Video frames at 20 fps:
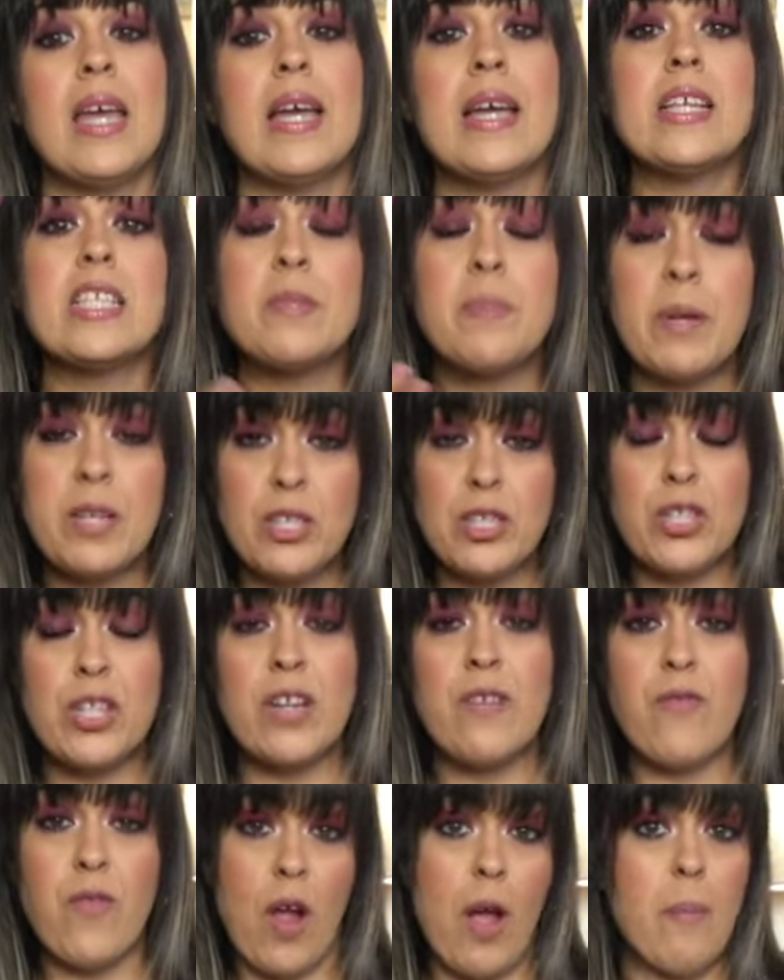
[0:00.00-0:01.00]
especially
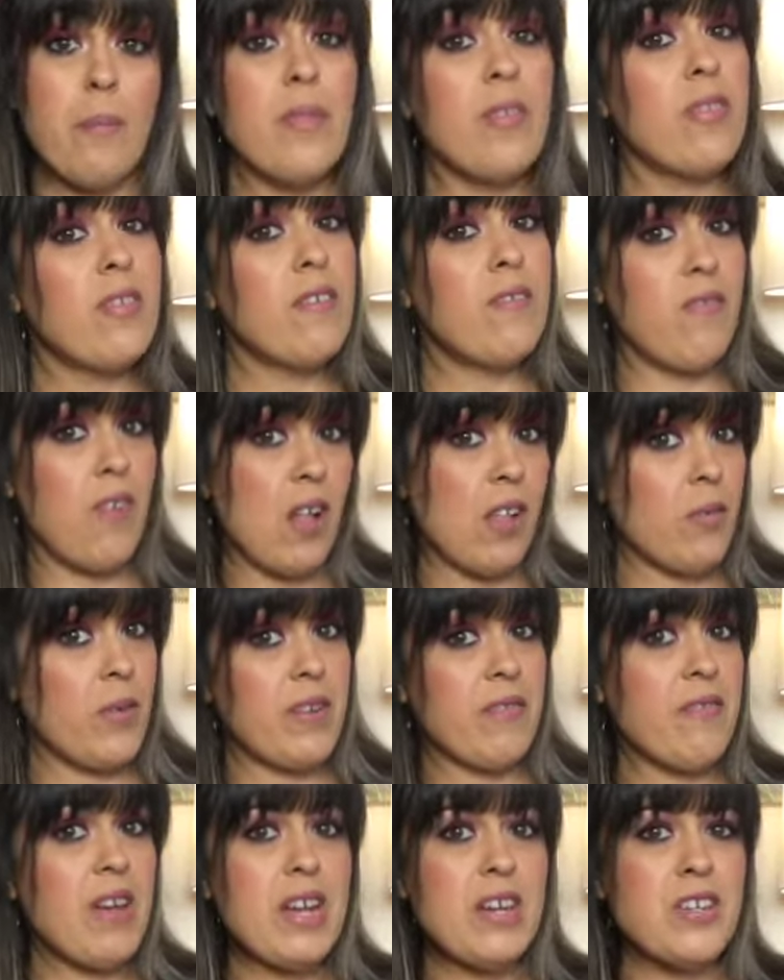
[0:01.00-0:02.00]
from the
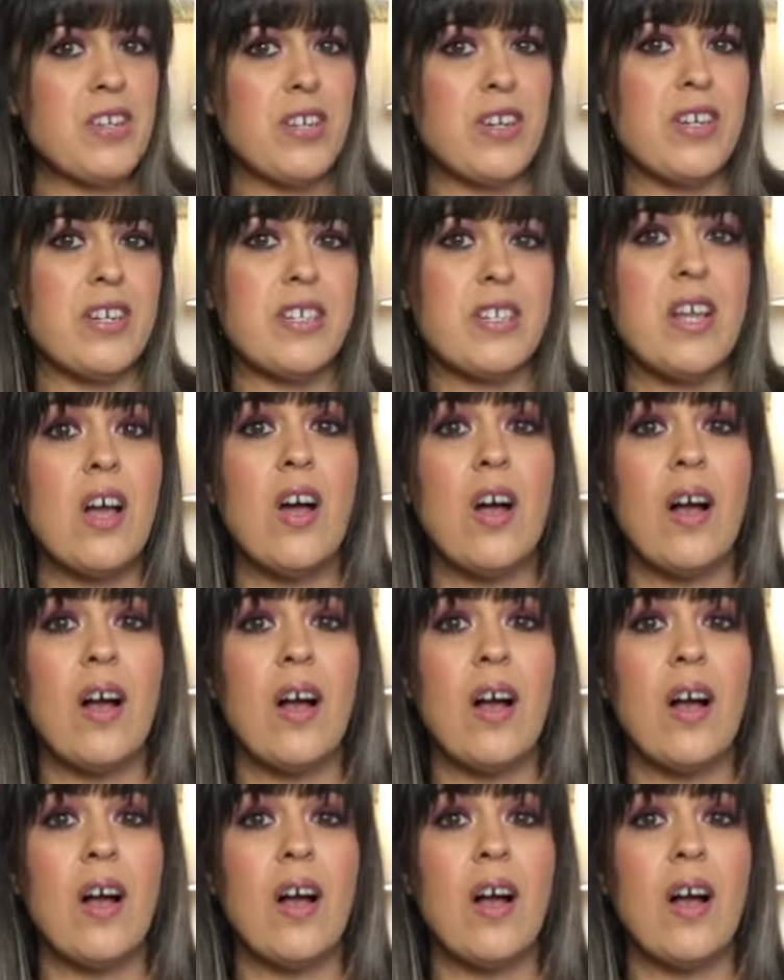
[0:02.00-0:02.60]
following vendors.